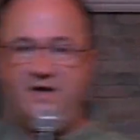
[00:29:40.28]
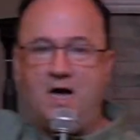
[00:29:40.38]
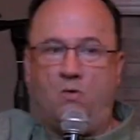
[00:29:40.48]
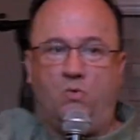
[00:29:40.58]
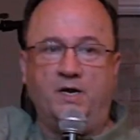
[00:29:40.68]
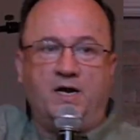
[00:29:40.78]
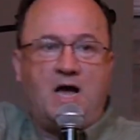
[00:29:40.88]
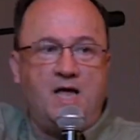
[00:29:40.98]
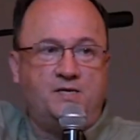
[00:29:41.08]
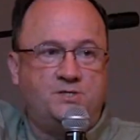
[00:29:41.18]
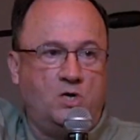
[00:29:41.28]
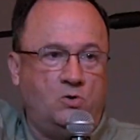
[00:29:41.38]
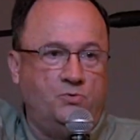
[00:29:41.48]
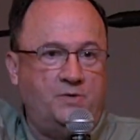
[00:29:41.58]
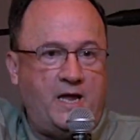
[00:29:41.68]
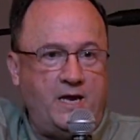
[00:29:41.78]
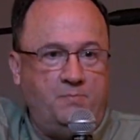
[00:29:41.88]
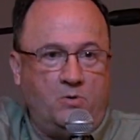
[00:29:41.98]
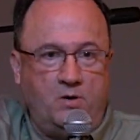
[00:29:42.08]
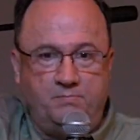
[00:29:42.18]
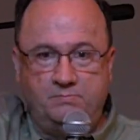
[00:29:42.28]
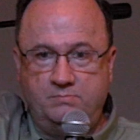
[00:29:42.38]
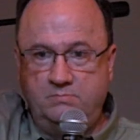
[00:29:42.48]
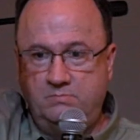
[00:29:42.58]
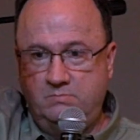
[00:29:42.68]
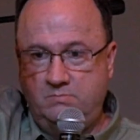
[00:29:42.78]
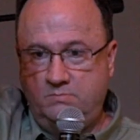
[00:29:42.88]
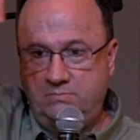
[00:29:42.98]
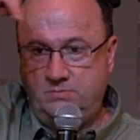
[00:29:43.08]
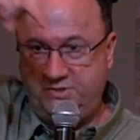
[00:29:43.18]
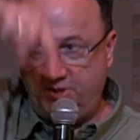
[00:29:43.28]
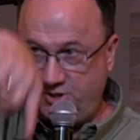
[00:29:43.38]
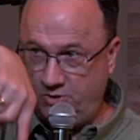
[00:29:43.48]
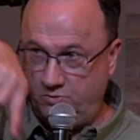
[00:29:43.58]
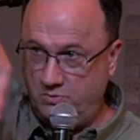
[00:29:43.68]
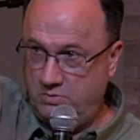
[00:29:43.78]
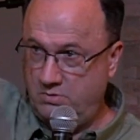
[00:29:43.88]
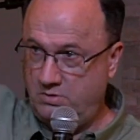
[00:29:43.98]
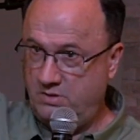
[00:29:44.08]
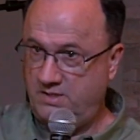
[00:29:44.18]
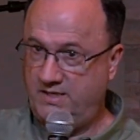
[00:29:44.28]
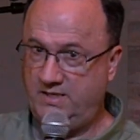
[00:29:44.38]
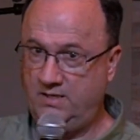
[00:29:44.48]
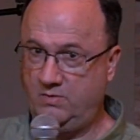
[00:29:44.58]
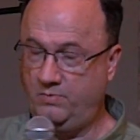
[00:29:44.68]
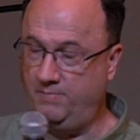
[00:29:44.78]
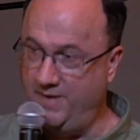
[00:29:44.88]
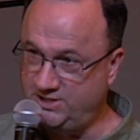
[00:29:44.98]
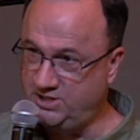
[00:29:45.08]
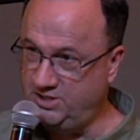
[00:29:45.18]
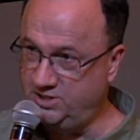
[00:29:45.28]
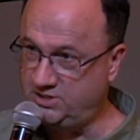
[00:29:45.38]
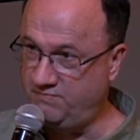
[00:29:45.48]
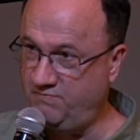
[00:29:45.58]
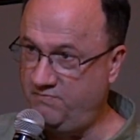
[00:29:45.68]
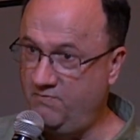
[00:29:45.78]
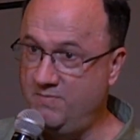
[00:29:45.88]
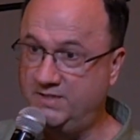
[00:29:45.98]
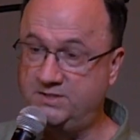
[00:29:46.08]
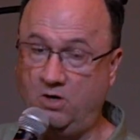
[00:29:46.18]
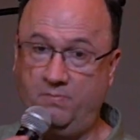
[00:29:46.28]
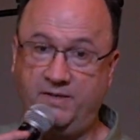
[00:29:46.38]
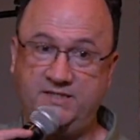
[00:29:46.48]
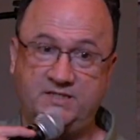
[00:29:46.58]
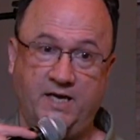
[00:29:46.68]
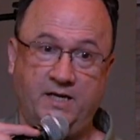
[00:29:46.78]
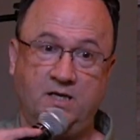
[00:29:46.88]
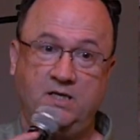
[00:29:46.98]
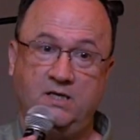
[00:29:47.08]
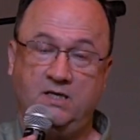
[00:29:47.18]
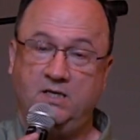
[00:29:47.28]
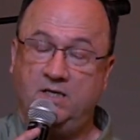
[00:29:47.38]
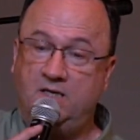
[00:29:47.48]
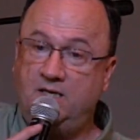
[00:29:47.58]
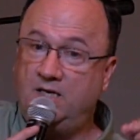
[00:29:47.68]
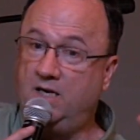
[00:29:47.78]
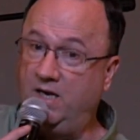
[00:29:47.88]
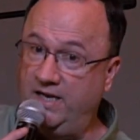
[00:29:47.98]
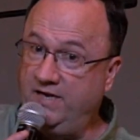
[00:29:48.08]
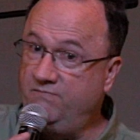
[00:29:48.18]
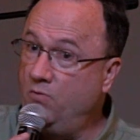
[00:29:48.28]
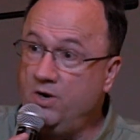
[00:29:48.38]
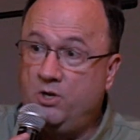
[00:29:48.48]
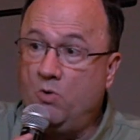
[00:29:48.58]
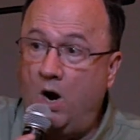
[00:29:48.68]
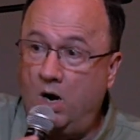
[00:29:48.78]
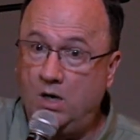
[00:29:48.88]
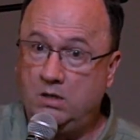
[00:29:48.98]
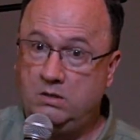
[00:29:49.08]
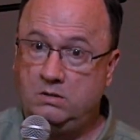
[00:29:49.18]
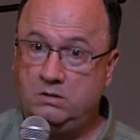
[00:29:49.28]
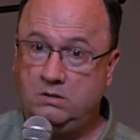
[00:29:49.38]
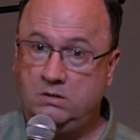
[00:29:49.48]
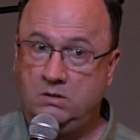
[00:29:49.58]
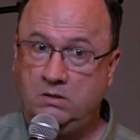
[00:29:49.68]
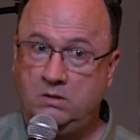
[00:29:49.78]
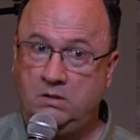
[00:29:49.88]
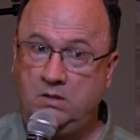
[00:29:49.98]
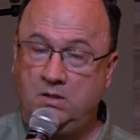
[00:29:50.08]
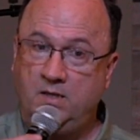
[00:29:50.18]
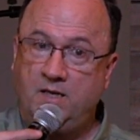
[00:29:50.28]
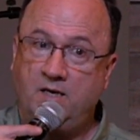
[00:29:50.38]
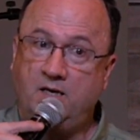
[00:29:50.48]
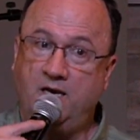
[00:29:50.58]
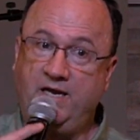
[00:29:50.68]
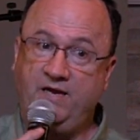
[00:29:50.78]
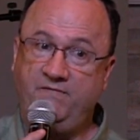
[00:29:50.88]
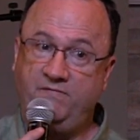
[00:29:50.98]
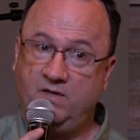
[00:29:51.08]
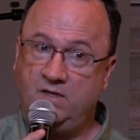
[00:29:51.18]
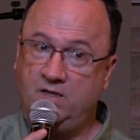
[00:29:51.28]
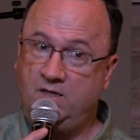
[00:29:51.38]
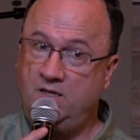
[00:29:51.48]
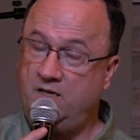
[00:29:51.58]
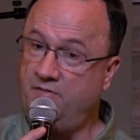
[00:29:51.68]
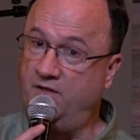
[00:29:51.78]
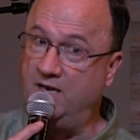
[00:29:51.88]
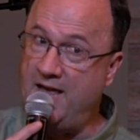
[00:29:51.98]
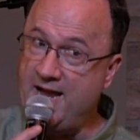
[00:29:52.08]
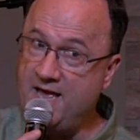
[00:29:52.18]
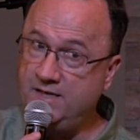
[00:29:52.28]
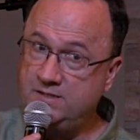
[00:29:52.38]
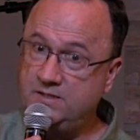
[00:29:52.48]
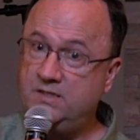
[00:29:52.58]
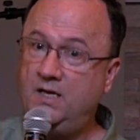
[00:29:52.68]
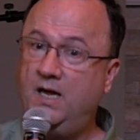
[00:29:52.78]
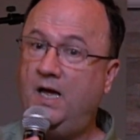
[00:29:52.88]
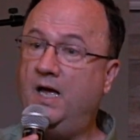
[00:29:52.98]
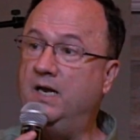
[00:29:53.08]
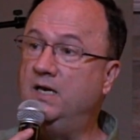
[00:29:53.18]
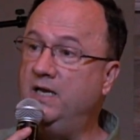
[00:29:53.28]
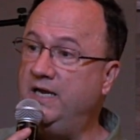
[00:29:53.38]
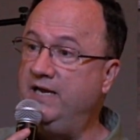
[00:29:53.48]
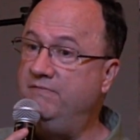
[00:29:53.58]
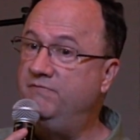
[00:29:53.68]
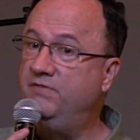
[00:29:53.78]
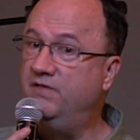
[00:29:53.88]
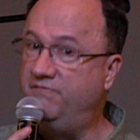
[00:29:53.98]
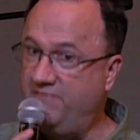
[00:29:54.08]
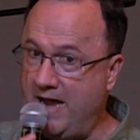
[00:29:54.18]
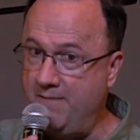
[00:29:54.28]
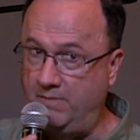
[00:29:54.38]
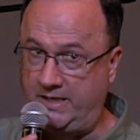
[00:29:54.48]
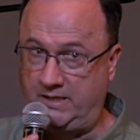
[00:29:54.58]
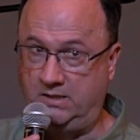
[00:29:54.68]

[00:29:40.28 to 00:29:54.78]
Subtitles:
out what God told Abram to do. We mentioned it just a few minutes ago, but he said, leave where you are, leave the land, and leave the family.